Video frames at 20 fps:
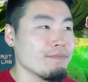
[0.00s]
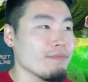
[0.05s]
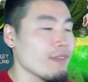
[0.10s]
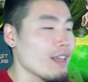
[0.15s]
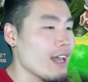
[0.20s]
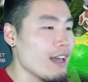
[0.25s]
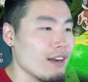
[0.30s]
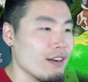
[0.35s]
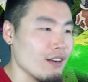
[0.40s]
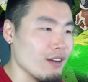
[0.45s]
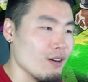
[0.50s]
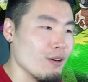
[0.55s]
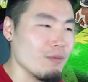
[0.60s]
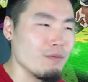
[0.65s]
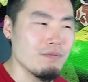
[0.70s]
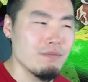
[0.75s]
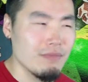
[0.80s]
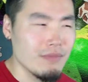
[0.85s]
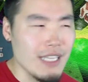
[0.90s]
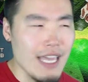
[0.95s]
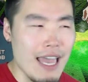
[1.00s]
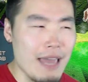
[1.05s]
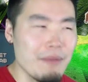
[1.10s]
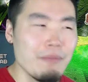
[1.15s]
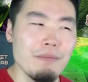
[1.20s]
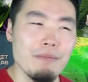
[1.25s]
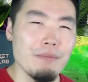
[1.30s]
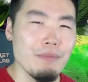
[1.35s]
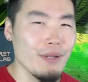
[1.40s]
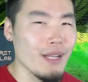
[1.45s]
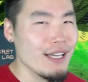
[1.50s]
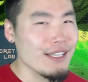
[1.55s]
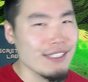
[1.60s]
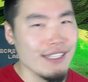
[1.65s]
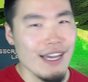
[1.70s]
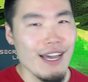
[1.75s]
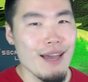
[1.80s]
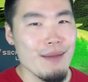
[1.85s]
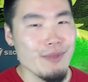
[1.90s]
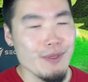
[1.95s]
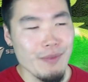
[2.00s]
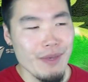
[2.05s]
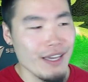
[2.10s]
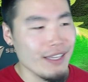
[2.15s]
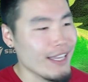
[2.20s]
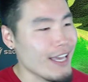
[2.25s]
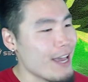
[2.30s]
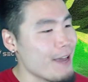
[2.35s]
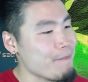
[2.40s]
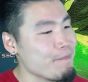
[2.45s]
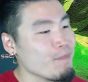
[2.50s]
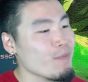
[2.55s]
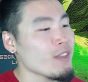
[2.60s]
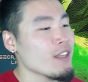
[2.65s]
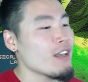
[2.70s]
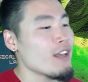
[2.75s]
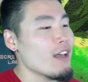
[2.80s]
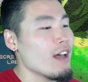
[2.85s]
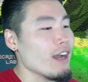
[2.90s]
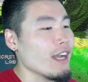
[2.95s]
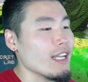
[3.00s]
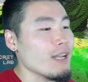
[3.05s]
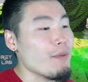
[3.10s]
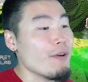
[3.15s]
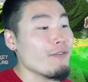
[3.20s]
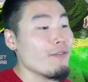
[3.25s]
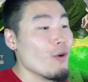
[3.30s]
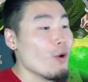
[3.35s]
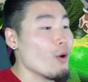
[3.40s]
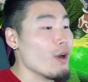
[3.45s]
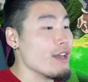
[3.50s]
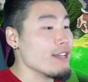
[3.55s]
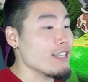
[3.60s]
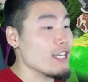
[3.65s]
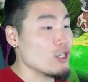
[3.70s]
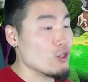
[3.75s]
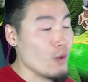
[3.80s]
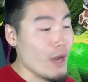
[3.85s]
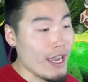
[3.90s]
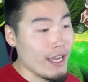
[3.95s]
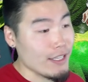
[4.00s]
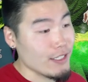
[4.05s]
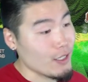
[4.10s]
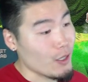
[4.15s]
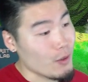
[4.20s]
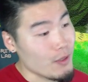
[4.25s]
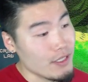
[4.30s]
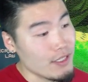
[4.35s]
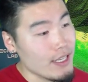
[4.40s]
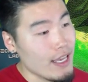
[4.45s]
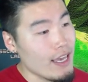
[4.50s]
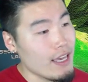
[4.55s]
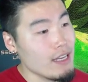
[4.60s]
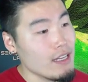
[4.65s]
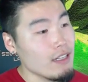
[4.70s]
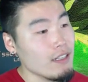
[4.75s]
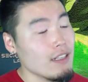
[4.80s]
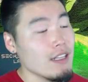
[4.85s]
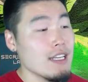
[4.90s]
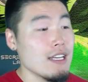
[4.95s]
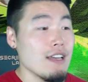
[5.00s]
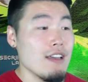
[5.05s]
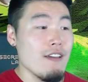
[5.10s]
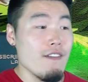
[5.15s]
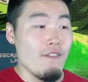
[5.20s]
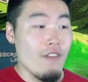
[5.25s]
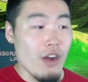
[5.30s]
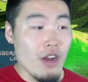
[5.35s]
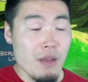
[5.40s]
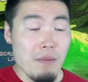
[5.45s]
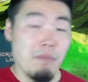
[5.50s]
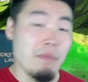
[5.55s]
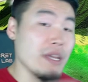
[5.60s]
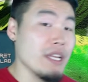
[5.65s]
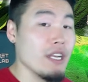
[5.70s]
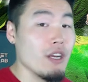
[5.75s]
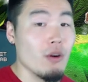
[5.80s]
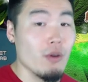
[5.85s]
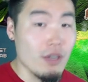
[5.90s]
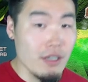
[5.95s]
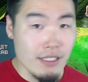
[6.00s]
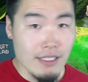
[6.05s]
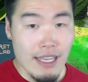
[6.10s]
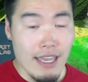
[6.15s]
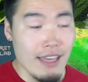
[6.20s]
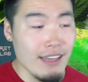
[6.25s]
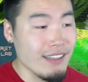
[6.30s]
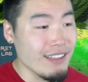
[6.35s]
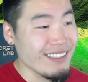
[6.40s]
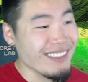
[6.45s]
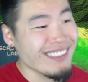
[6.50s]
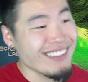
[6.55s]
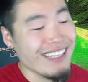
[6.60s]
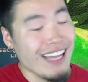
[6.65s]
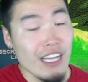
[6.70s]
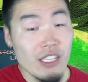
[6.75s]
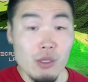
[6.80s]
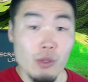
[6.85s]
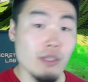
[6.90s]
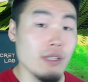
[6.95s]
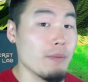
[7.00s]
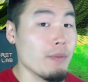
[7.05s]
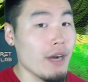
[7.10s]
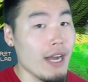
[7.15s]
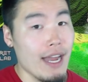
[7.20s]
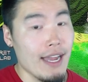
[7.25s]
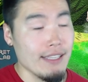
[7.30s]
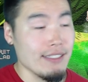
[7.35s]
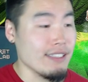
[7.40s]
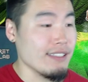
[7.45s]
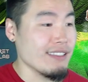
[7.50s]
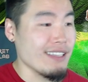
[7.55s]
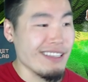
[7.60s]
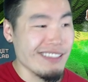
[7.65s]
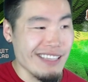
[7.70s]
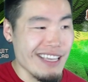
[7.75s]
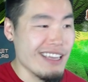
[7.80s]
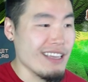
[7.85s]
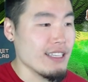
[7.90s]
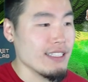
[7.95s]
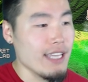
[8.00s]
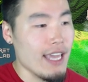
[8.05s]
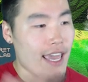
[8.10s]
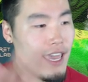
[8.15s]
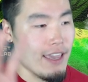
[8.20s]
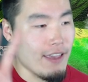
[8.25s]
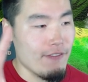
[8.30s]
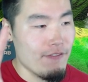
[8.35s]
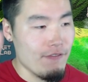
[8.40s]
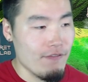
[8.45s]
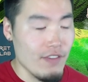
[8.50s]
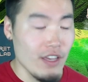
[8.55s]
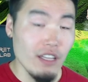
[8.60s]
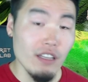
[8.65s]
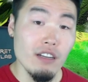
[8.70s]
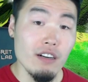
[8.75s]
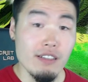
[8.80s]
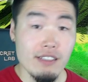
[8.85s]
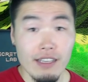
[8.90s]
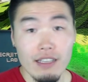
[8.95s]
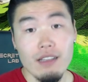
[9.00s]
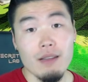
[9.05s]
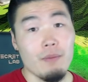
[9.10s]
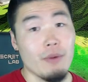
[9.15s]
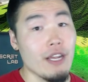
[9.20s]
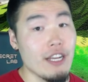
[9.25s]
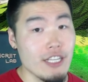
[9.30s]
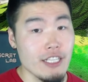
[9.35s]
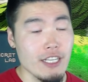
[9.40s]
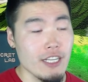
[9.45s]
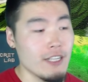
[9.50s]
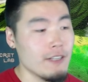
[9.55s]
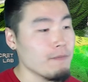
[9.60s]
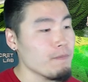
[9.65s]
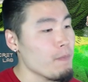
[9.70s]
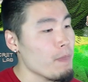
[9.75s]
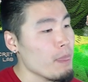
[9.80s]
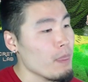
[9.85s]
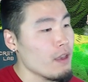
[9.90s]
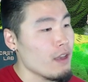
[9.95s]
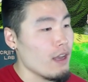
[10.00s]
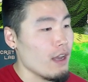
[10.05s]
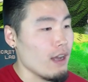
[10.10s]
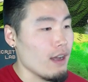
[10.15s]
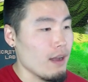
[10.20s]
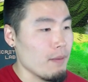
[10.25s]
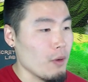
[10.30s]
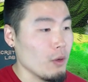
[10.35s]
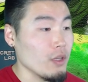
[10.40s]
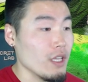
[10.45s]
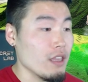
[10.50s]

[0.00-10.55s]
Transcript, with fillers: I don't know, 10 plus times, something like that. Okay, number four is a Dragonstone sale. Very mediocre sales, not too surprised since this is a filler celebration. Um, only